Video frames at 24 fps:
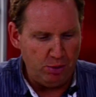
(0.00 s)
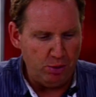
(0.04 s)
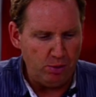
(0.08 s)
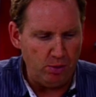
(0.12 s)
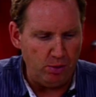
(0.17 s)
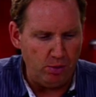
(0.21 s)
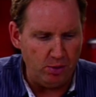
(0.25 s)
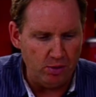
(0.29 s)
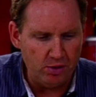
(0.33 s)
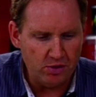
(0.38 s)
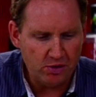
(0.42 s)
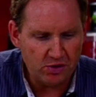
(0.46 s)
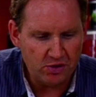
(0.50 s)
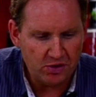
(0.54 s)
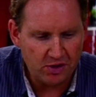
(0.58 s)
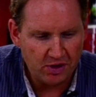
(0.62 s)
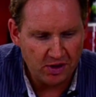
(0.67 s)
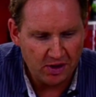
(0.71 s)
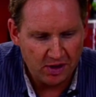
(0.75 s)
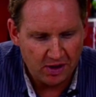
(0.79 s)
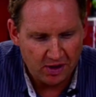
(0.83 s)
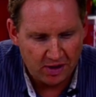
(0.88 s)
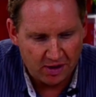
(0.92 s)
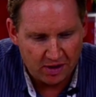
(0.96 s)
bowls.
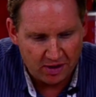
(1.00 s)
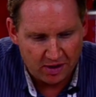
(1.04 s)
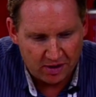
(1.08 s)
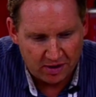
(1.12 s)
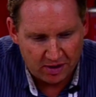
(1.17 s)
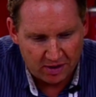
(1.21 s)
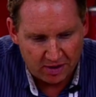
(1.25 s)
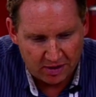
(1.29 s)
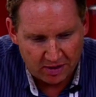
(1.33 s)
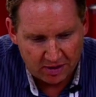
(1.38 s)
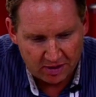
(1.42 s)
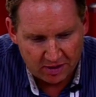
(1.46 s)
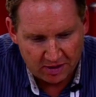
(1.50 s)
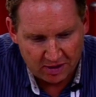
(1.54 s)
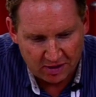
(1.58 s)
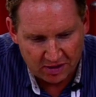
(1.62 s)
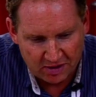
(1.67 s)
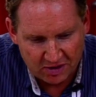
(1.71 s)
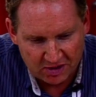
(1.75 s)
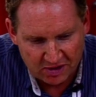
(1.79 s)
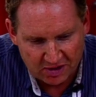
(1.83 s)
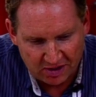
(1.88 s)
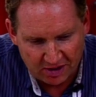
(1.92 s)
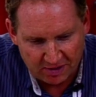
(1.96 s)

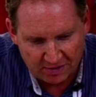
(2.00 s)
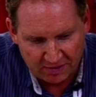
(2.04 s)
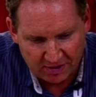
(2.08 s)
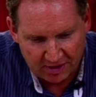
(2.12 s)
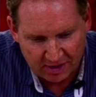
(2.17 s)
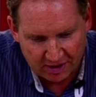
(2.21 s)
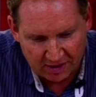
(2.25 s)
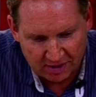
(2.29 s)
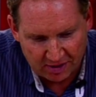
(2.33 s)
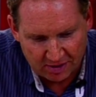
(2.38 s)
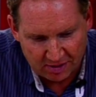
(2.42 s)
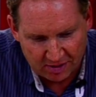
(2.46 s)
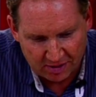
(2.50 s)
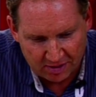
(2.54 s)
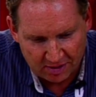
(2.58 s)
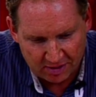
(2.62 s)
Let's see if I can